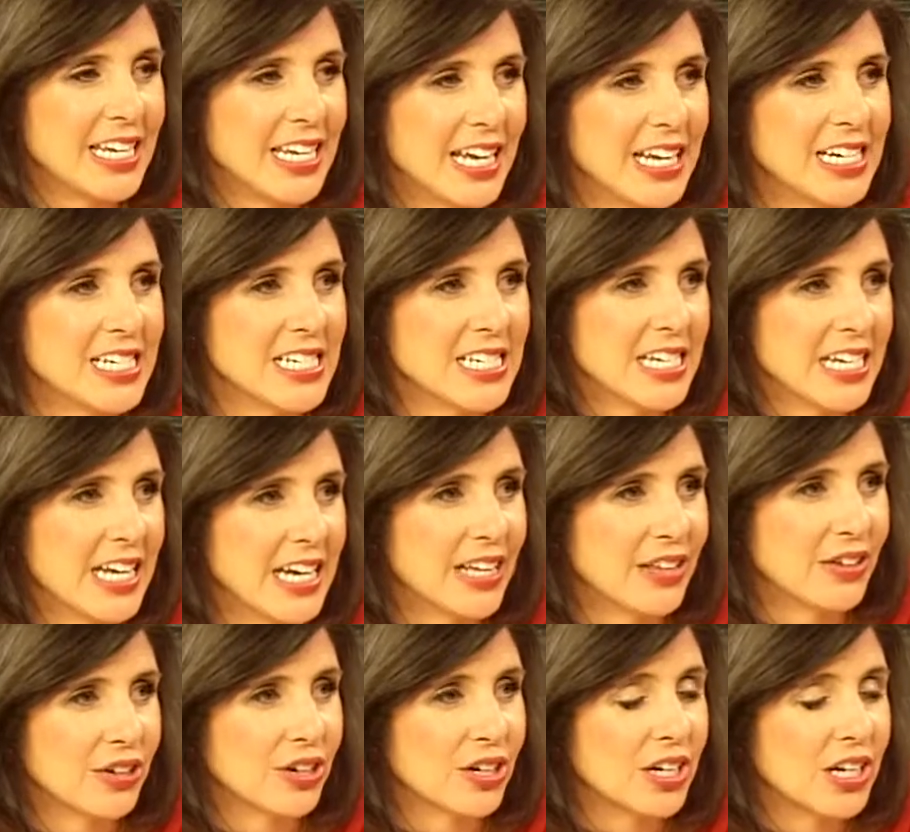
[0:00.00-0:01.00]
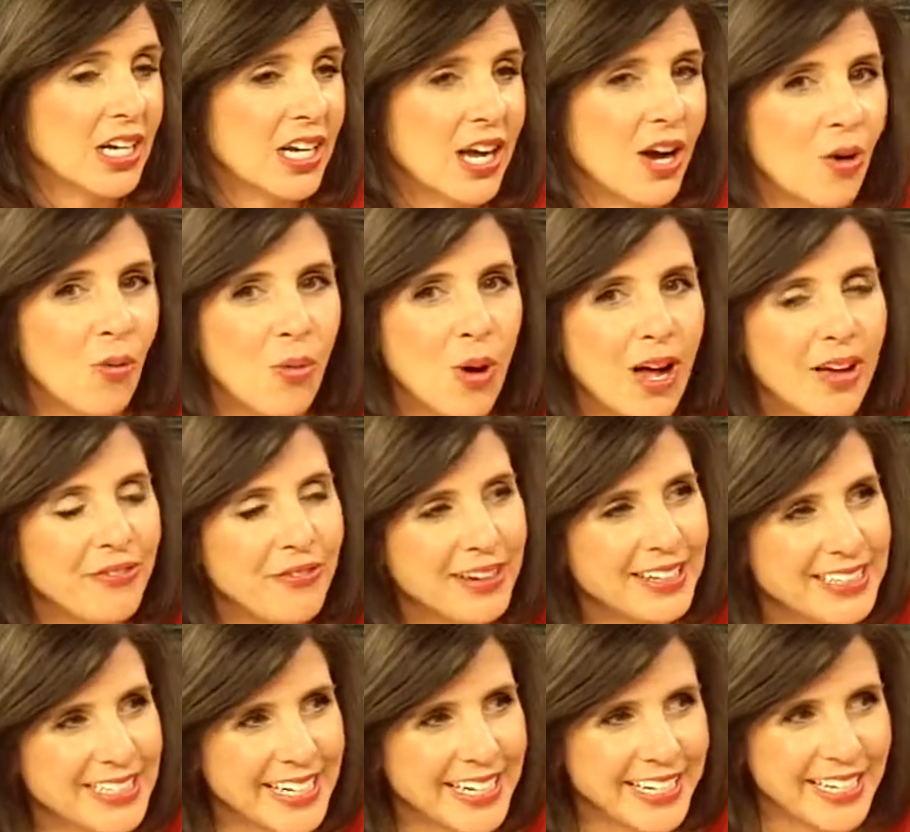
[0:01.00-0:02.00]
get it together. Well, if
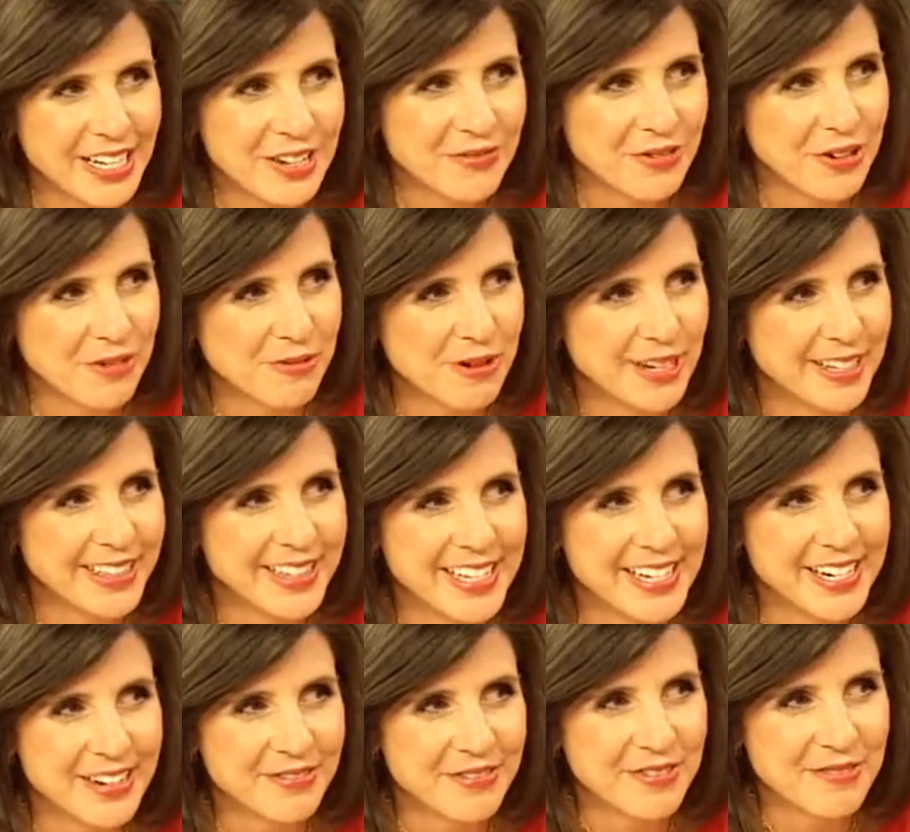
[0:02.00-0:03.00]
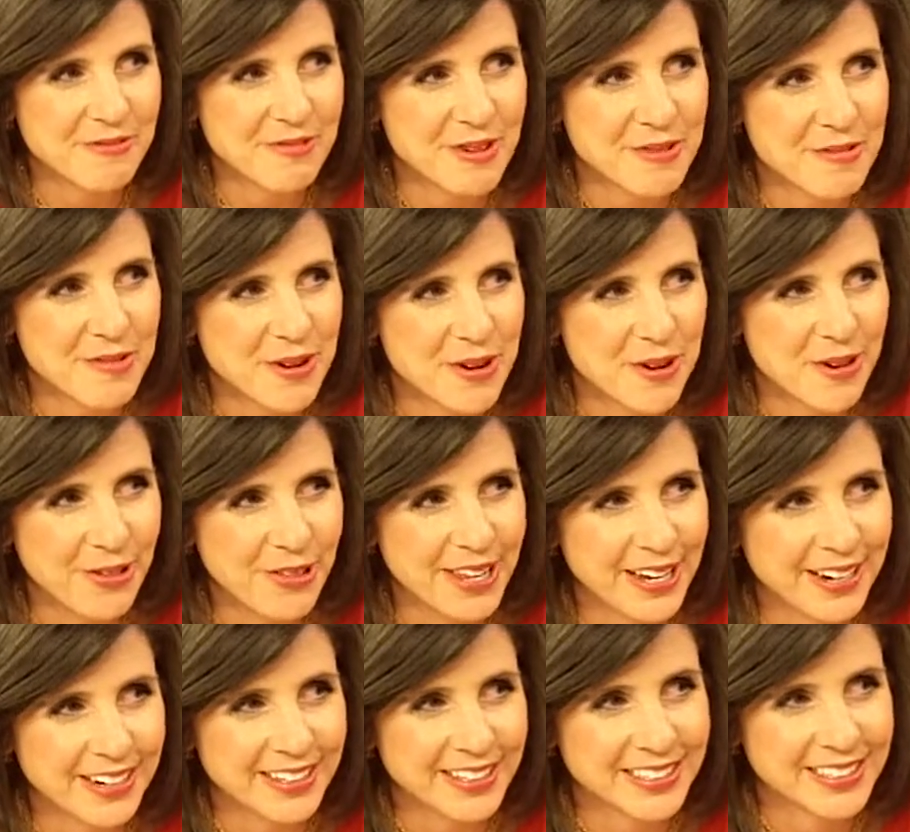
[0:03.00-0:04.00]
I tell everyone, then everyone will go
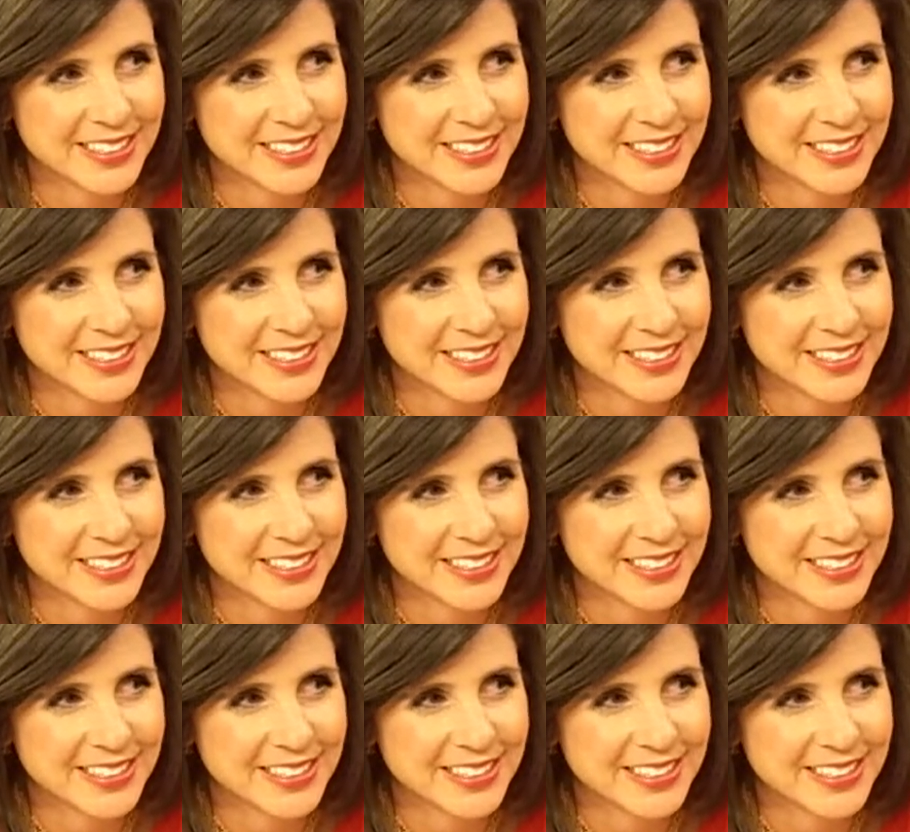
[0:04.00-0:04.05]
there.